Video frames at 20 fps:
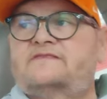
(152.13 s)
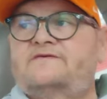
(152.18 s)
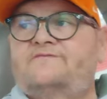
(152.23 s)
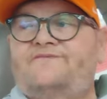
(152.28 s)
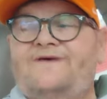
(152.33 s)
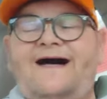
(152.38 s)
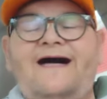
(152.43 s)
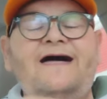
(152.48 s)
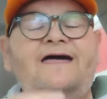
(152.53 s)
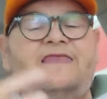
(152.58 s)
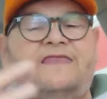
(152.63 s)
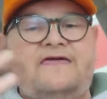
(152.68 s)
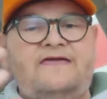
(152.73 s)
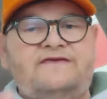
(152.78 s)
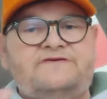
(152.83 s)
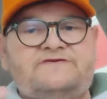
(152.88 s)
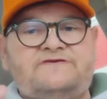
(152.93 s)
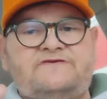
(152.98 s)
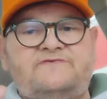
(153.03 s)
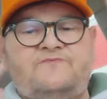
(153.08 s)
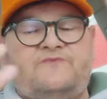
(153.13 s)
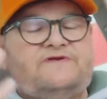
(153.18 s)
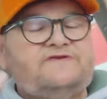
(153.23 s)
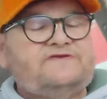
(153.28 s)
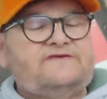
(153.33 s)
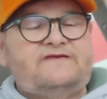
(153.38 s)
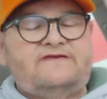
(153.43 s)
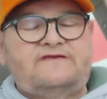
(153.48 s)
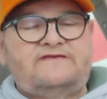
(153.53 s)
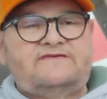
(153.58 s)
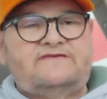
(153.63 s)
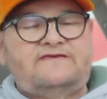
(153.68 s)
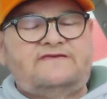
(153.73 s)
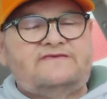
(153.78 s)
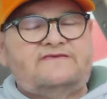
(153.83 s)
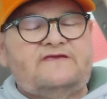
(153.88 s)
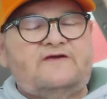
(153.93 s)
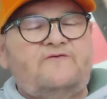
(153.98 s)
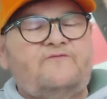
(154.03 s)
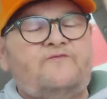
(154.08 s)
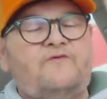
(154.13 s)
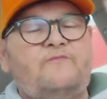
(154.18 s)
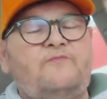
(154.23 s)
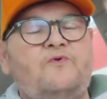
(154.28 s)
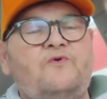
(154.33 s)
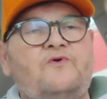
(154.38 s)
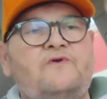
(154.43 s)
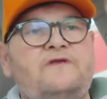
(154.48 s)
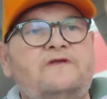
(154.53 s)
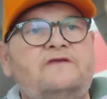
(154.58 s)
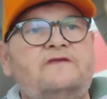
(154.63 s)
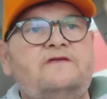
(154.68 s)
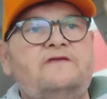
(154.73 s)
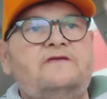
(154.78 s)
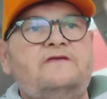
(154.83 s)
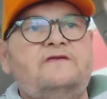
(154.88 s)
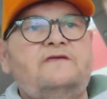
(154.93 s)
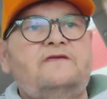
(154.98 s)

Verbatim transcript: the violation which Tennessee self reported,